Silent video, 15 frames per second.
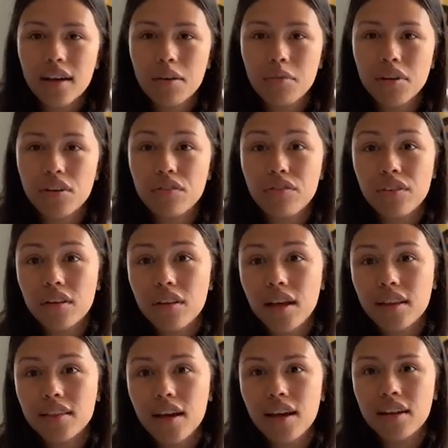And when you feel
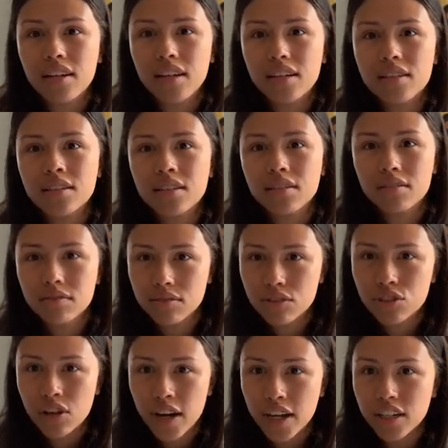like that need to
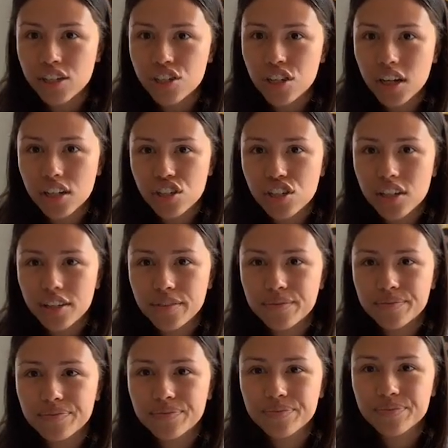try and change it,
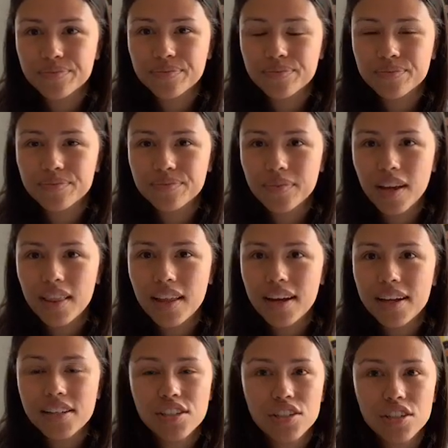let
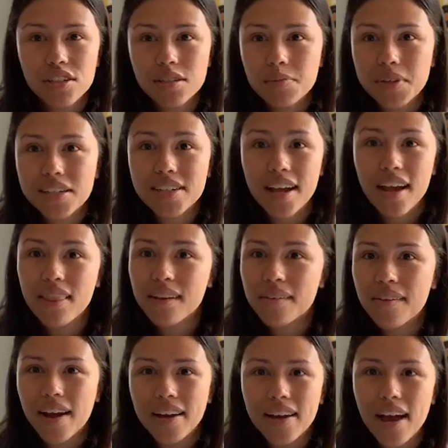us just be together
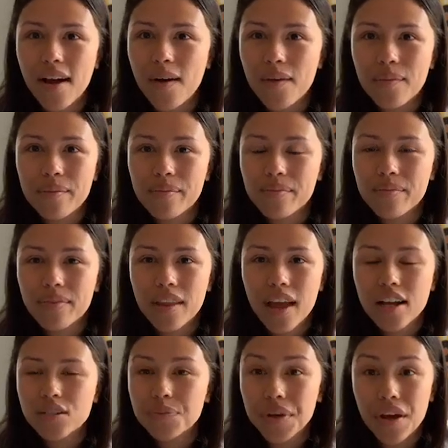right now
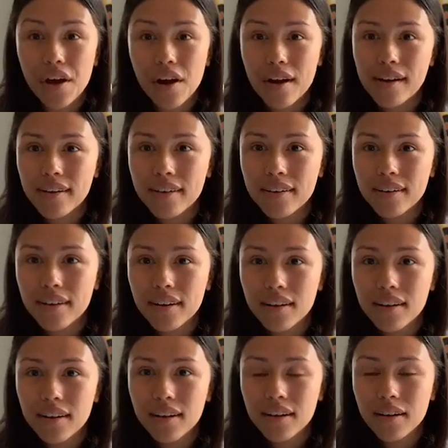as we are,
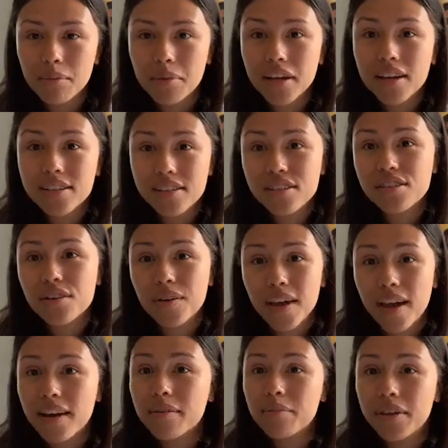because it's
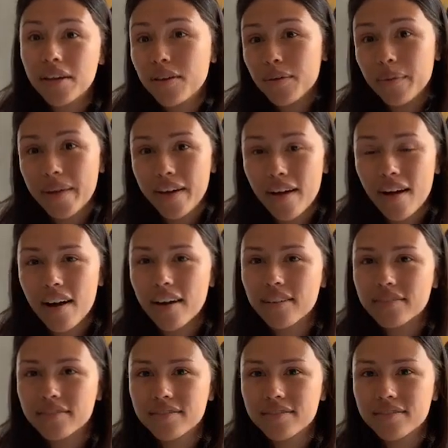okay to be who we are.